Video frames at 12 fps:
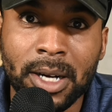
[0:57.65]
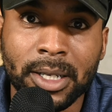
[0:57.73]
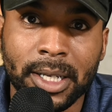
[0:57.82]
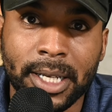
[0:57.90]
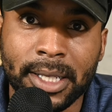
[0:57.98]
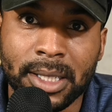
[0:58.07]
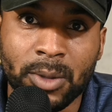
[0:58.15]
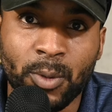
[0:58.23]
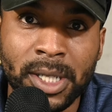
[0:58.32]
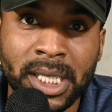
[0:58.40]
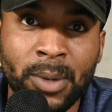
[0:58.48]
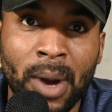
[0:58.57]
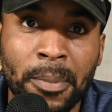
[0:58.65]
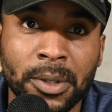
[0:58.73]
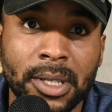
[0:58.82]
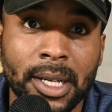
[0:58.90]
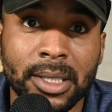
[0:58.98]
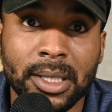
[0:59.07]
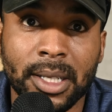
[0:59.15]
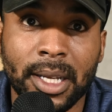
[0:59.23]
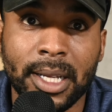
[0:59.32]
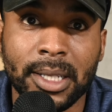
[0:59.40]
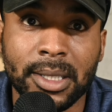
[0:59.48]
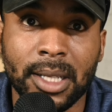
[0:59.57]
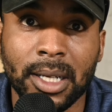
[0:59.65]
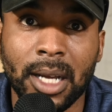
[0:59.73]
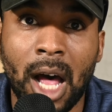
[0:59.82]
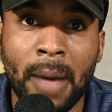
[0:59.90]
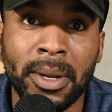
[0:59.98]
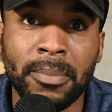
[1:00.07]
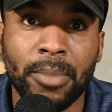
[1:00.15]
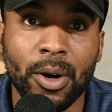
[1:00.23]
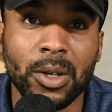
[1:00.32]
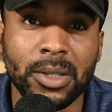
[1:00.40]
is and what she represents is the common person.